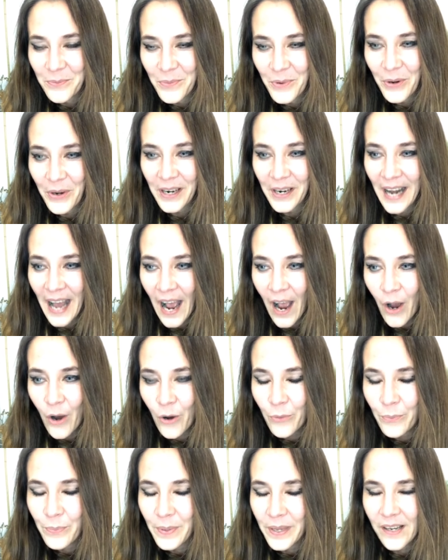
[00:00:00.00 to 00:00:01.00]
more
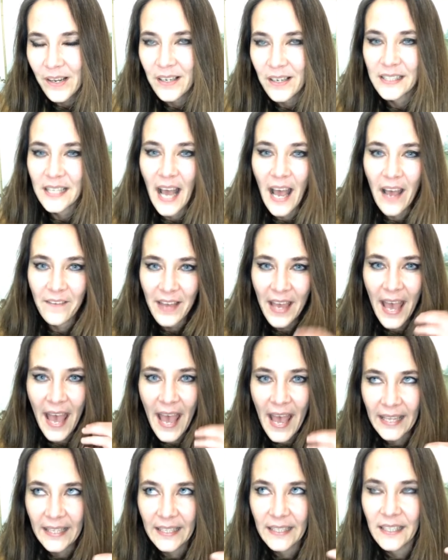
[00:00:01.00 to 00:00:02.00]
now because I've
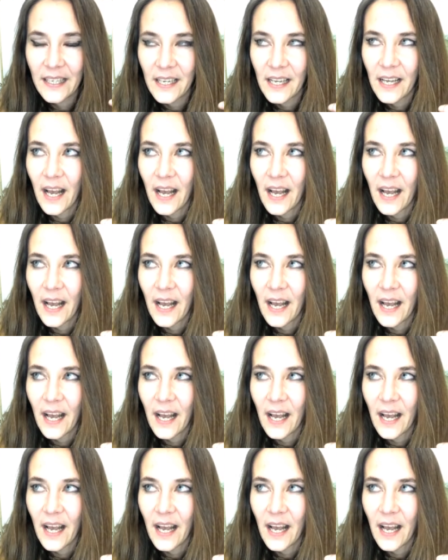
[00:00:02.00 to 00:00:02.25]
had,